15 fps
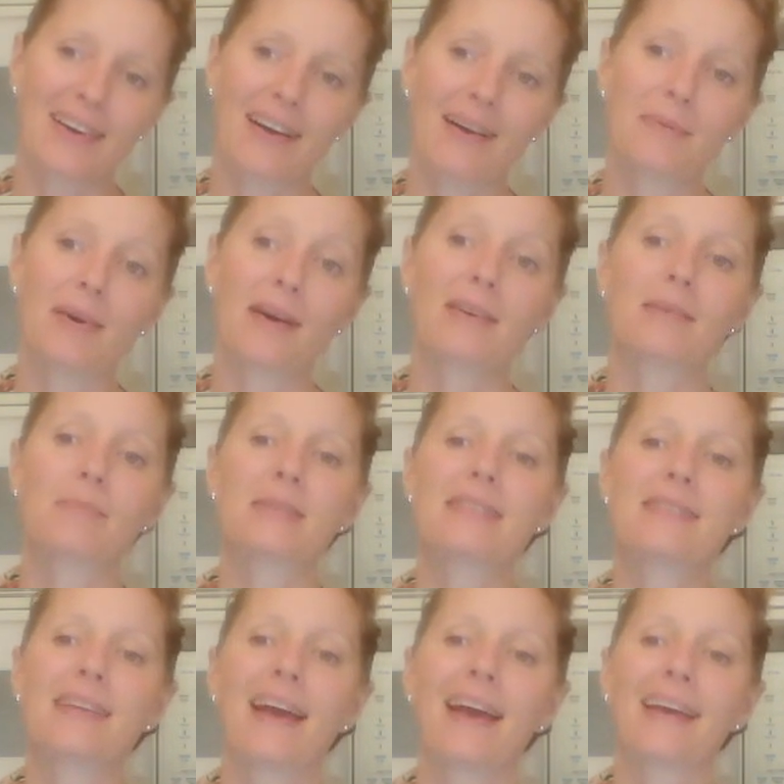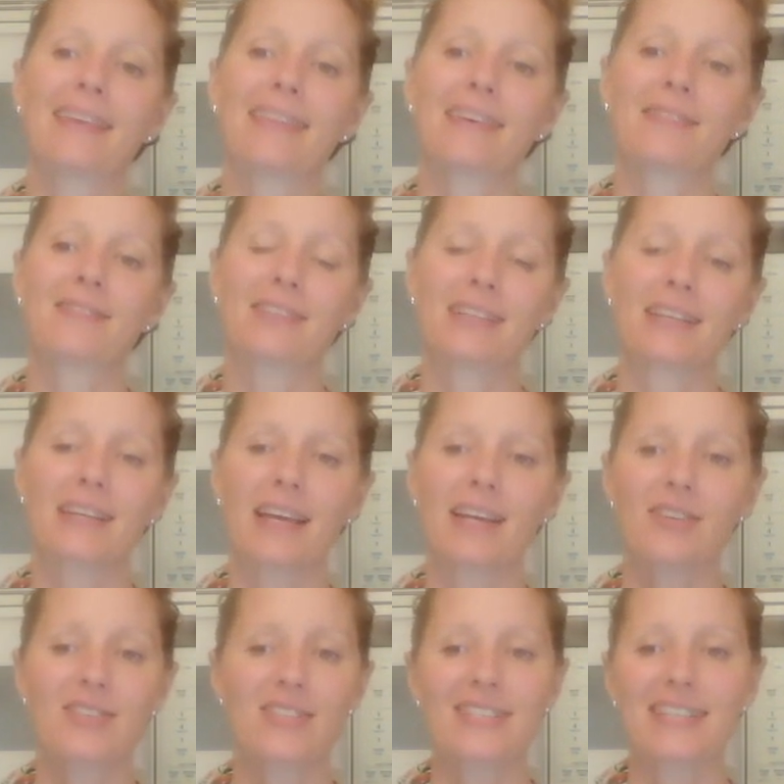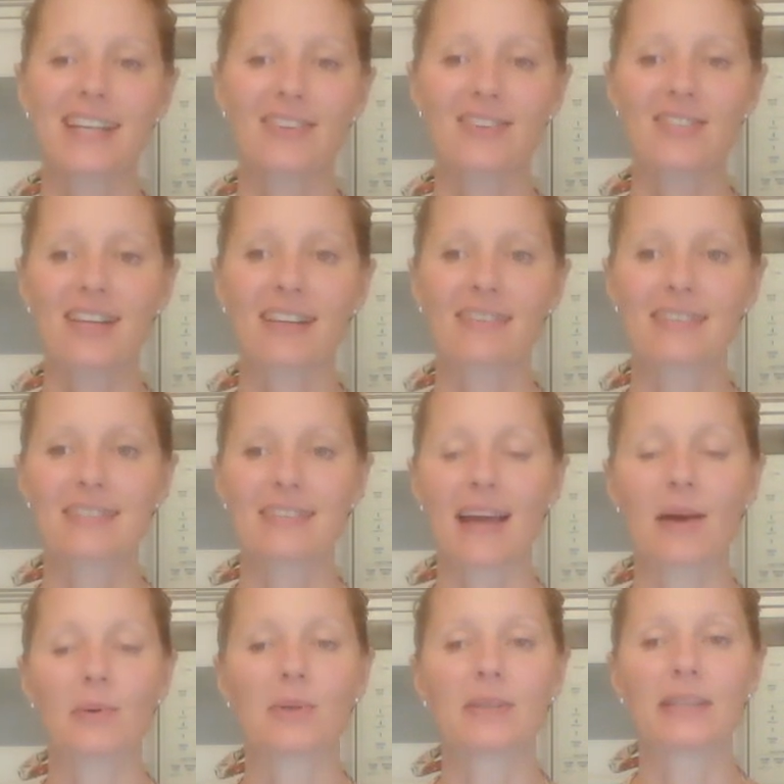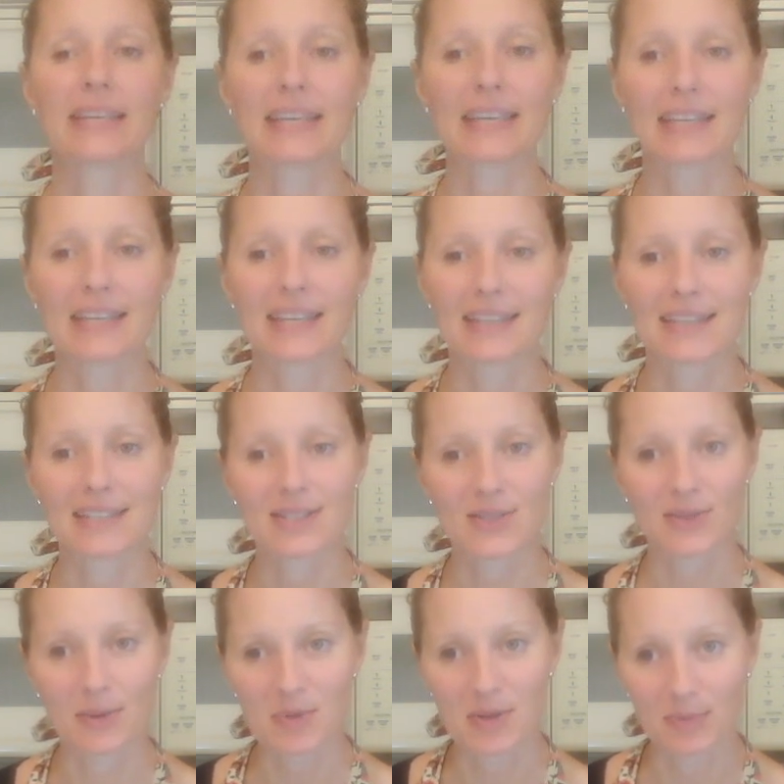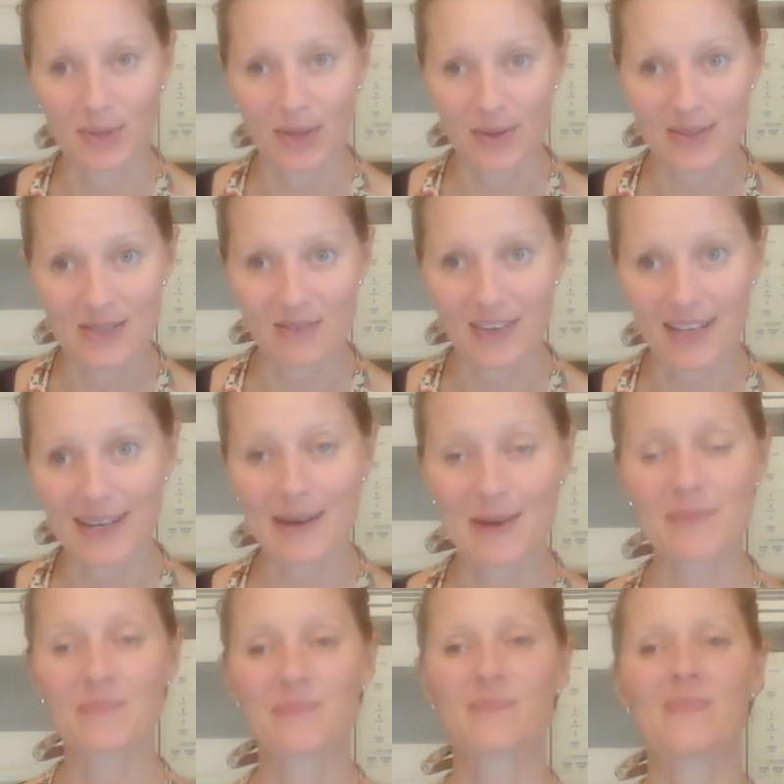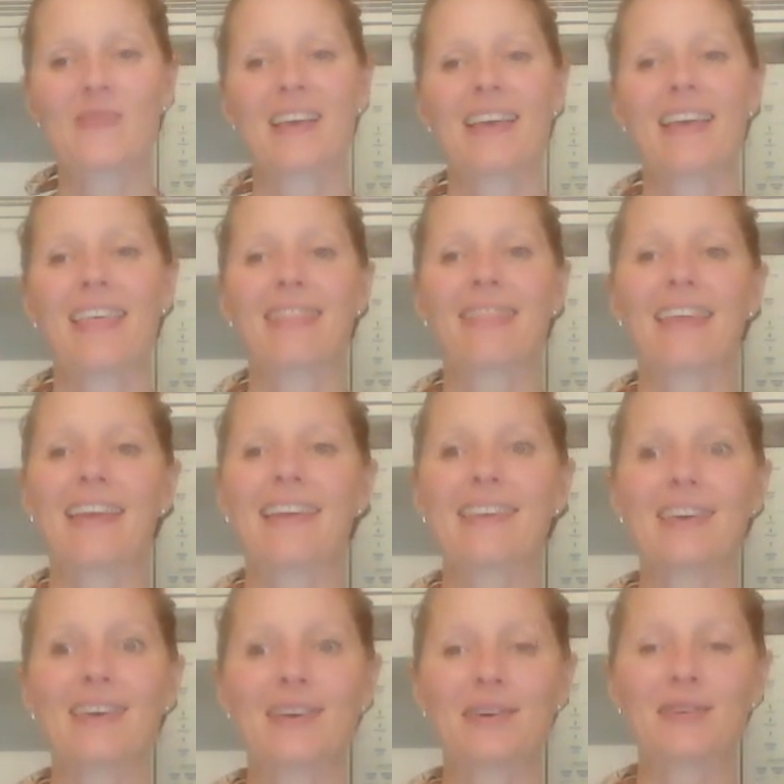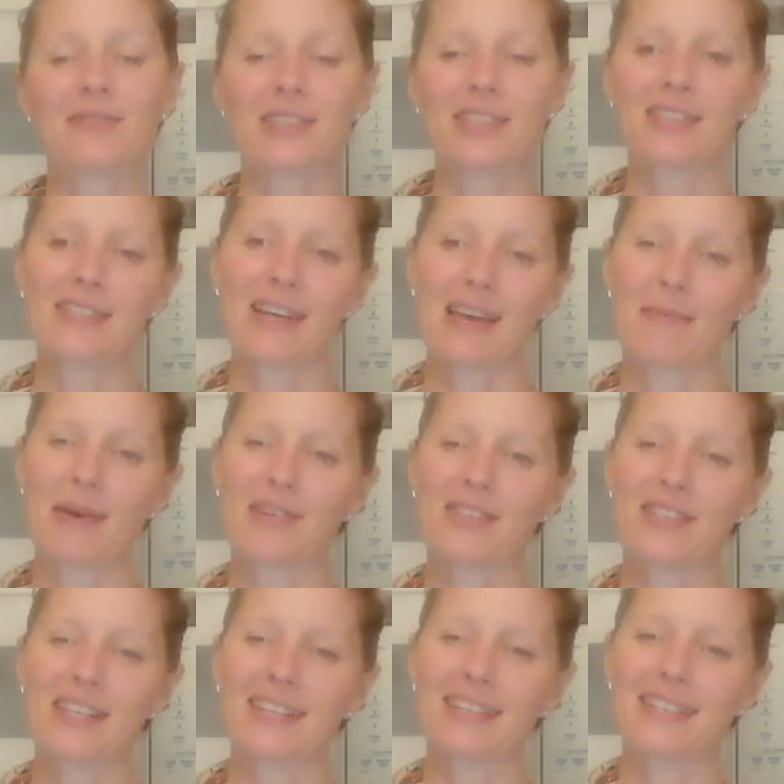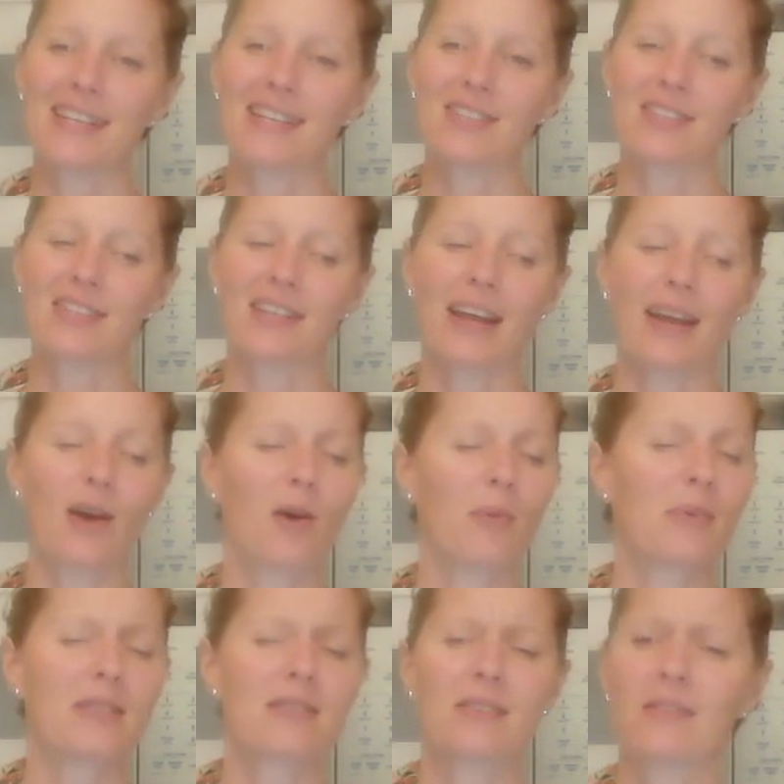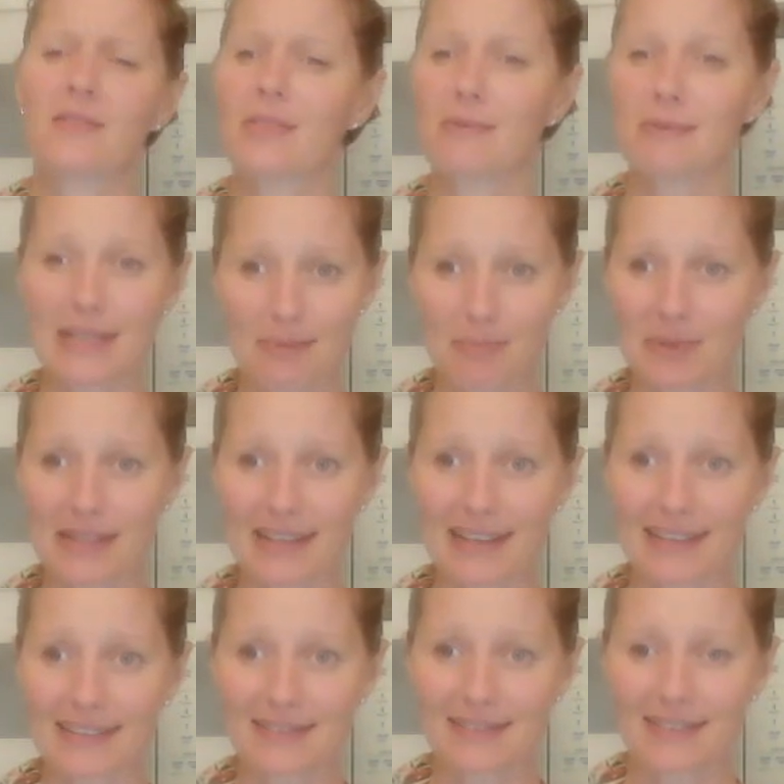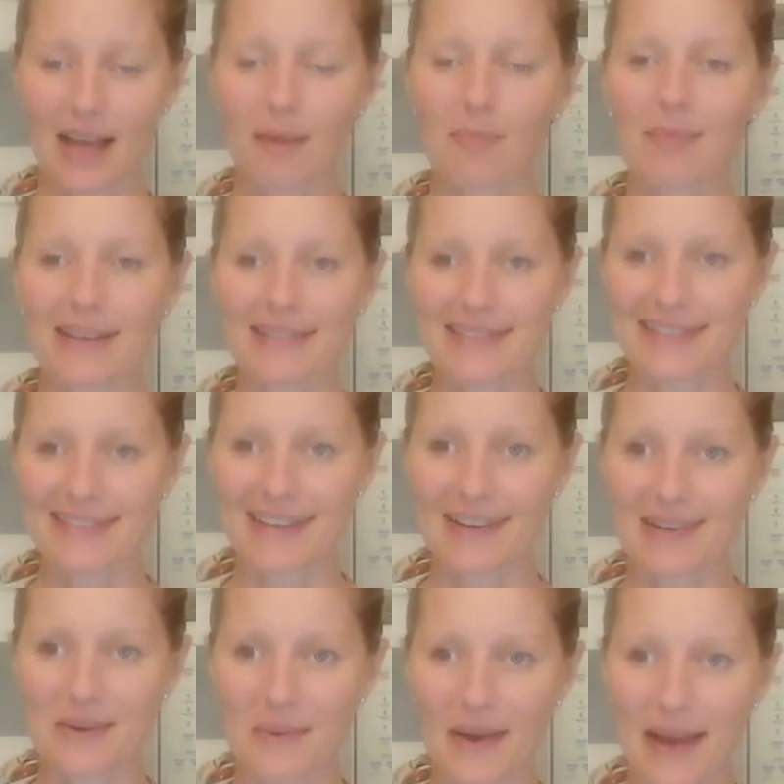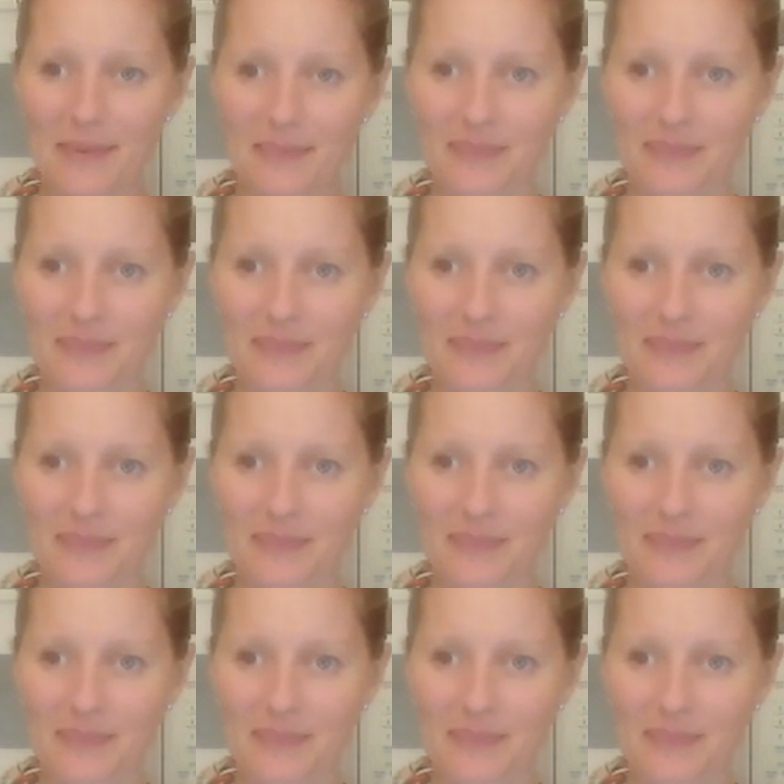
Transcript: are welcome to snag the free Get Your Shit Together checklist. I will link it in the description below this video. Thank you for your time, energy, and attention. I hope this serves you deeply. Blessings on your way.